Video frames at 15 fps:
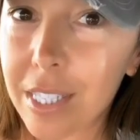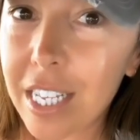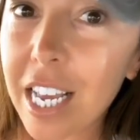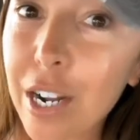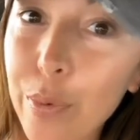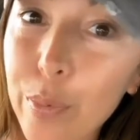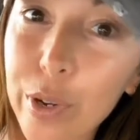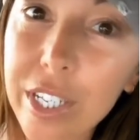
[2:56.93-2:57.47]

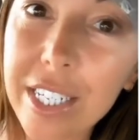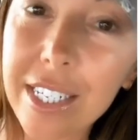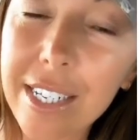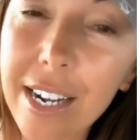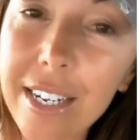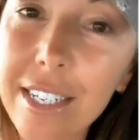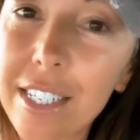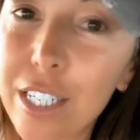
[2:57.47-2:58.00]
It really is
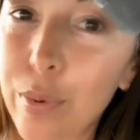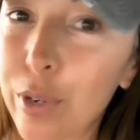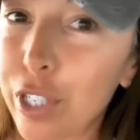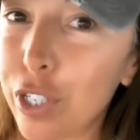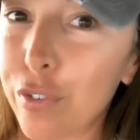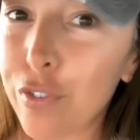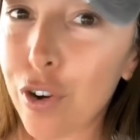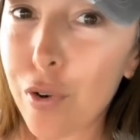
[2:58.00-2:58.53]
that easy. Once
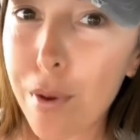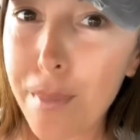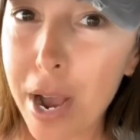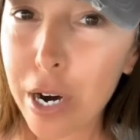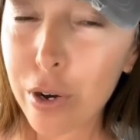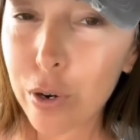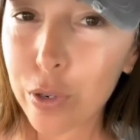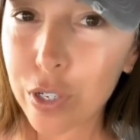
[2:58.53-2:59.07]
you learn what
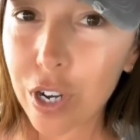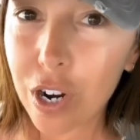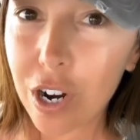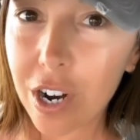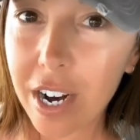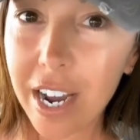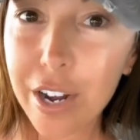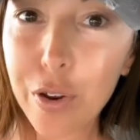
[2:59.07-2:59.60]
macros are
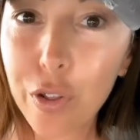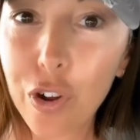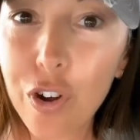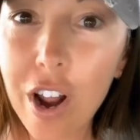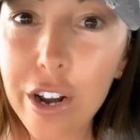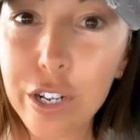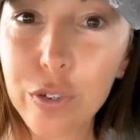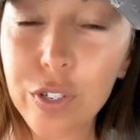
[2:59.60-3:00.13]
and you learn how
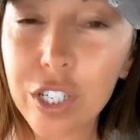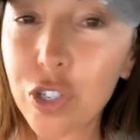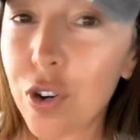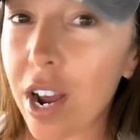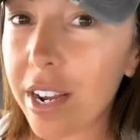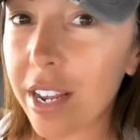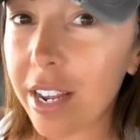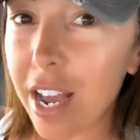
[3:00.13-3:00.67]
to use the
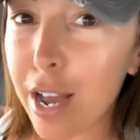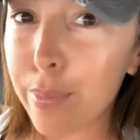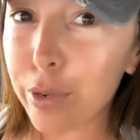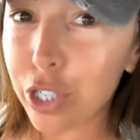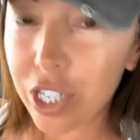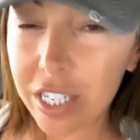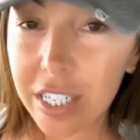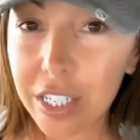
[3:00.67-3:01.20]
tracking app,
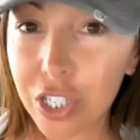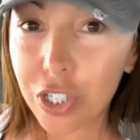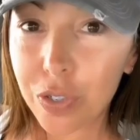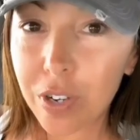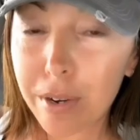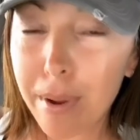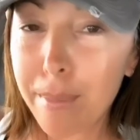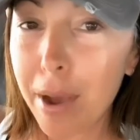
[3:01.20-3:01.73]
which I teach
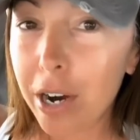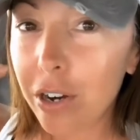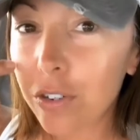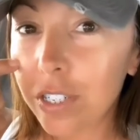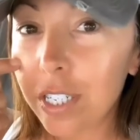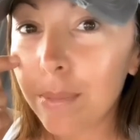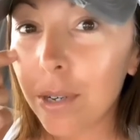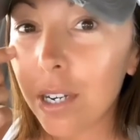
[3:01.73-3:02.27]
in my
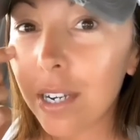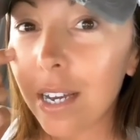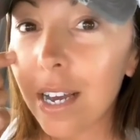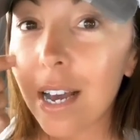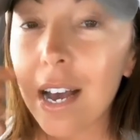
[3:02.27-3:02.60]
macros ebook,